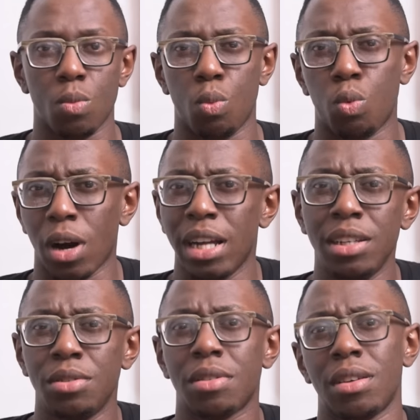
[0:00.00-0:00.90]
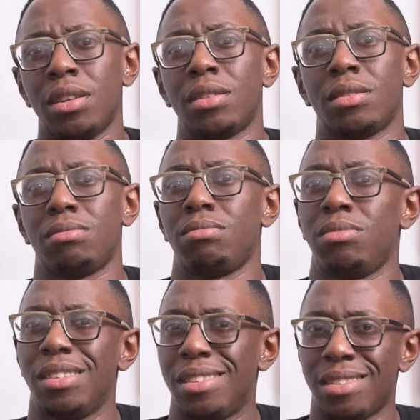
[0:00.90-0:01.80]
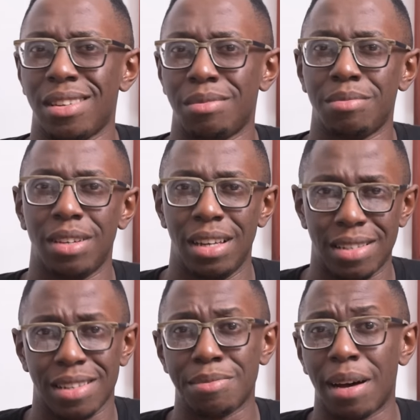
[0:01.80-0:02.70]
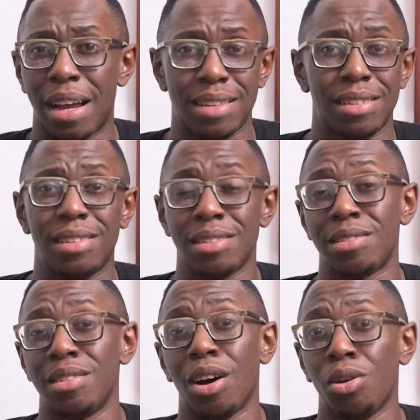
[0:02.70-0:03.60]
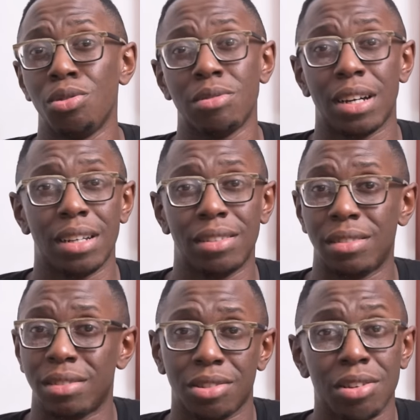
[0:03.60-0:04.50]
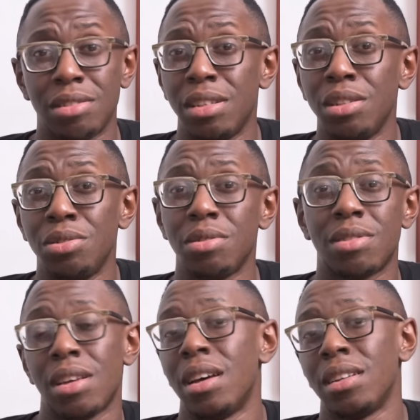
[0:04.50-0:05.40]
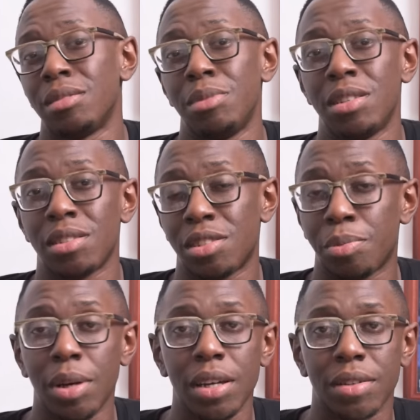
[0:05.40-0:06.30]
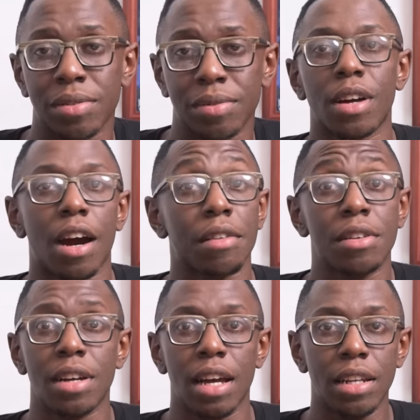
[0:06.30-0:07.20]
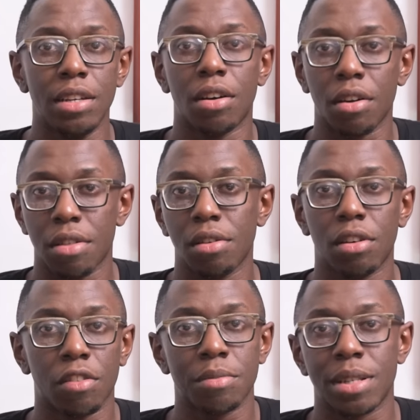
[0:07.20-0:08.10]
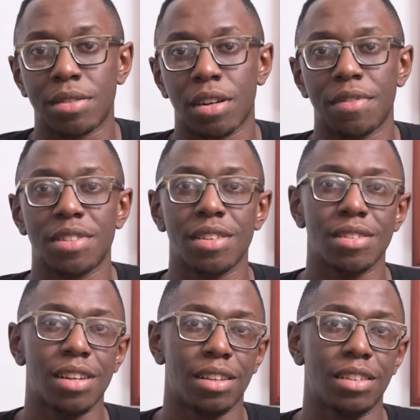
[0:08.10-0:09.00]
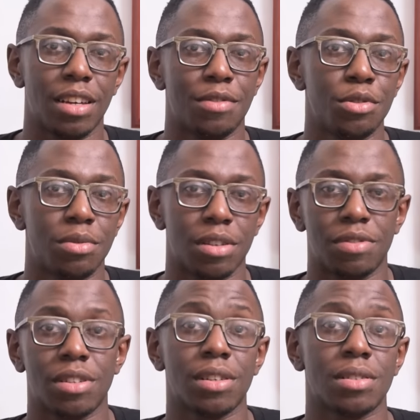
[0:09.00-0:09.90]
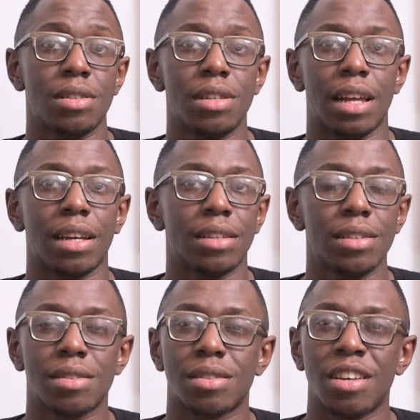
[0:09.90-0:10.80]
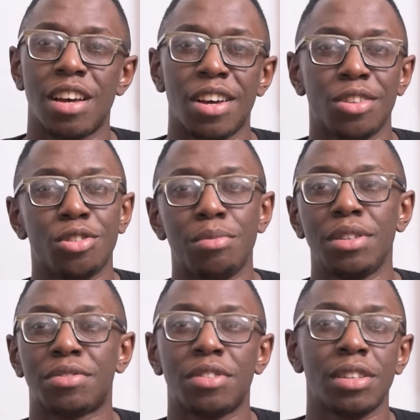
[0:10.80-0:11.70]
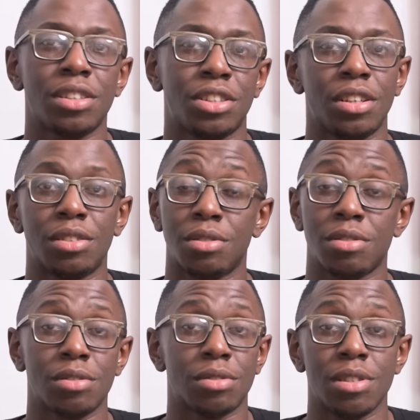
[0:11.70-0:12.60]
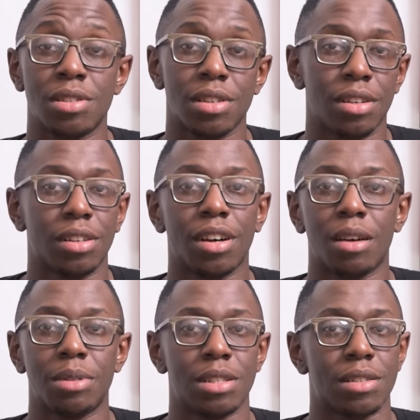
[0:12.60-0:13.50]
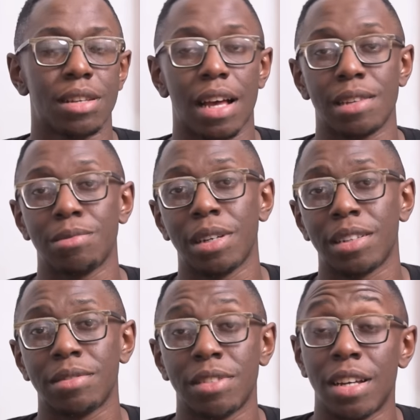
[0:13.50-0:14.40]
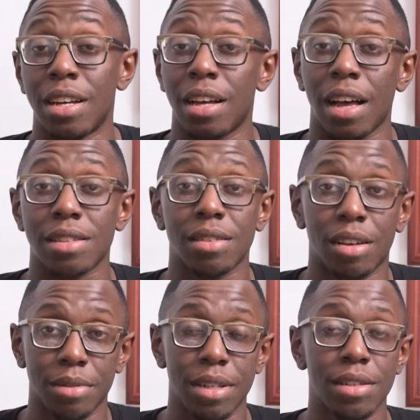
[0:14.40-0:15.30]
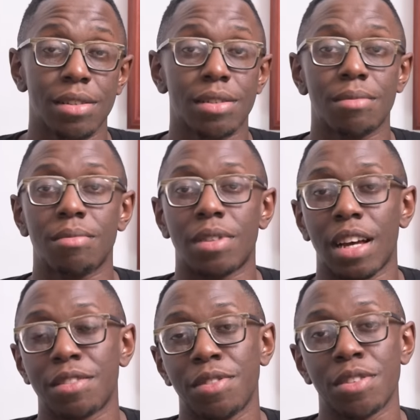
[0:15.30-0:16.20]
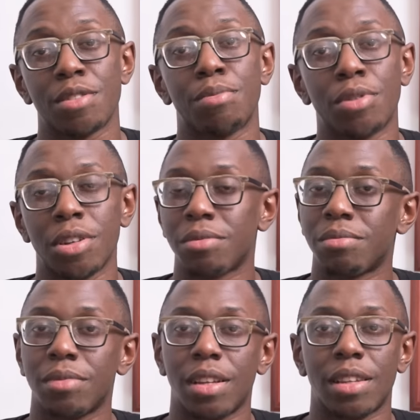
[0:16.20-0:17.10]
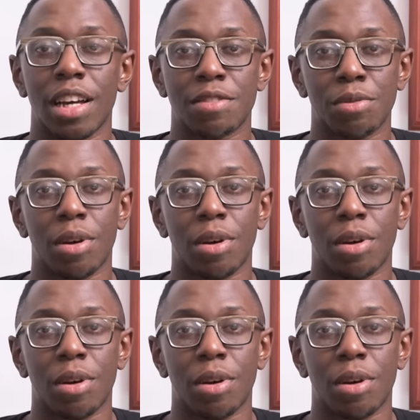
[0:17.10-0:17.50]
Why do you think the system is as bad as it is now and continues to be such a pain? Are there any other government services that give you difficulty like this? Don't be afraid to share those stories in the comments as well. As always, thanks for your support and thanks for